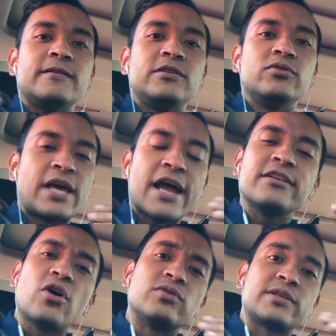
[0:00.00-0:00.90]
you can
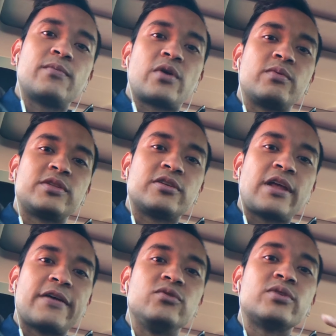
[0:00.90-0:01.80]
go somewhere with your
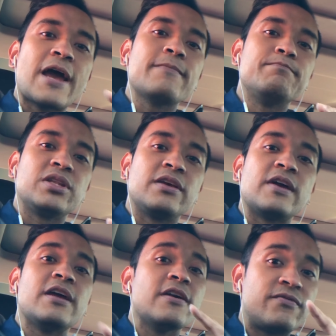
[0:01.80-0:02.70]
life. You can believe
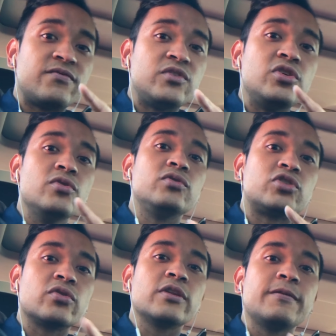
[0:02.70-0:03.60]
it. If you
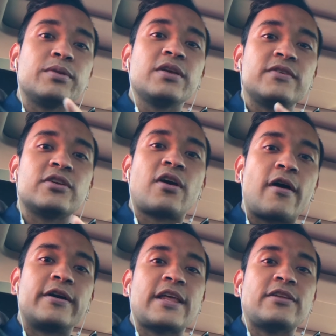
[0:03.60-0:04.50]
truly believe in your
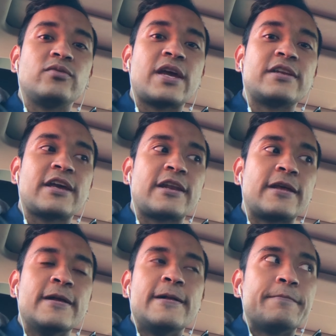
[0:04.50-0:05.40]
heart that you can get it.
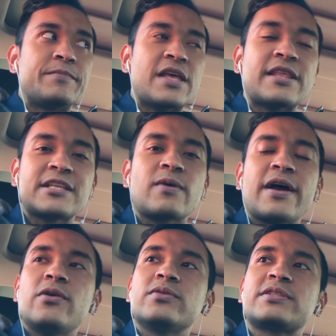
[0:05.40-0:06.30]
And that's
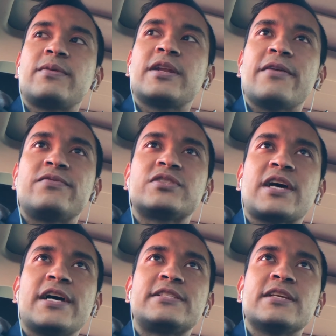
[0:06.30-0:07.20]
why I want to
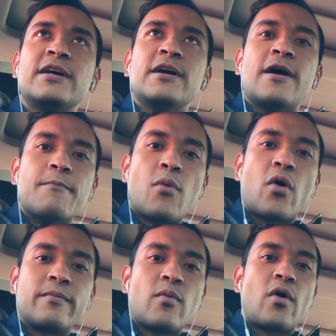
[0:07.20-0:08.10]
emphasize
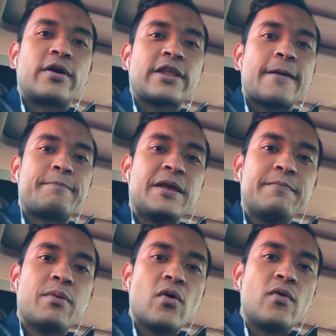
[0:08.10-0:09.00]
more and more that
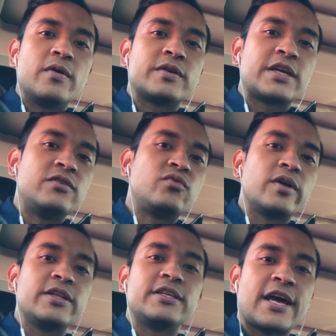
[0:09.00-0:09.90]
people can
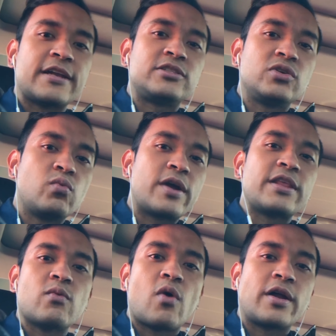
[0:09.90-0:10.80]
really get to where
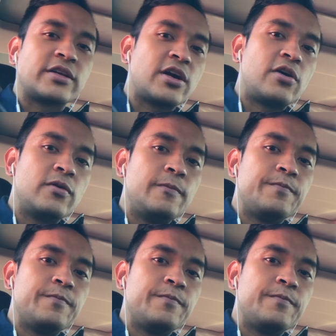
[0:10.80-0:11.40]
they want to go